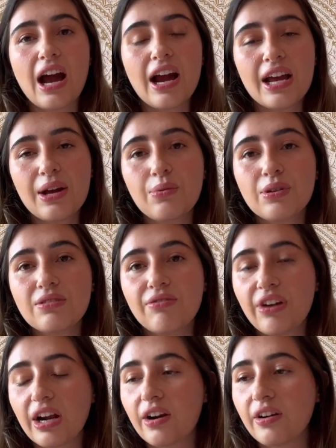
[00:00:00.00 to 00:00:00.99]
It was
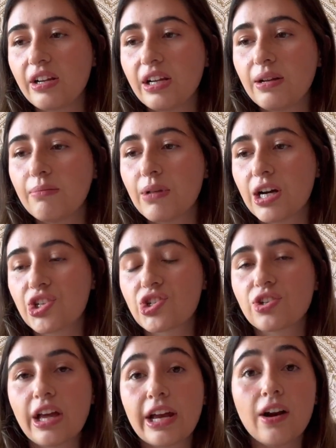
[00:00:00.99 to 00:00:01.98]
very
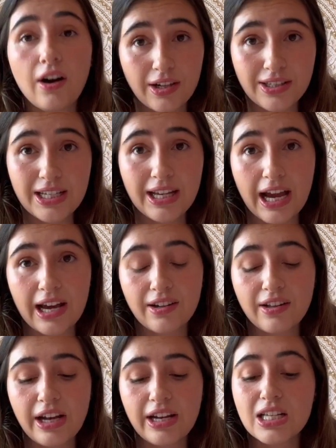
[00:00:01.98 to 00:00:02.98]
much like Haunting
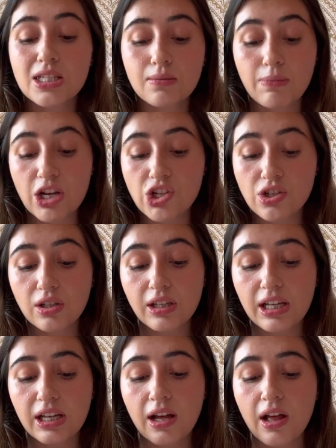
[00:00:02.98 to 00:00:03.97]
Adeline,
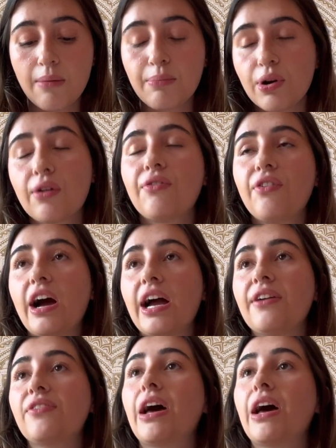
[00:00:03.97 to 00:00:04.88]
especially book five.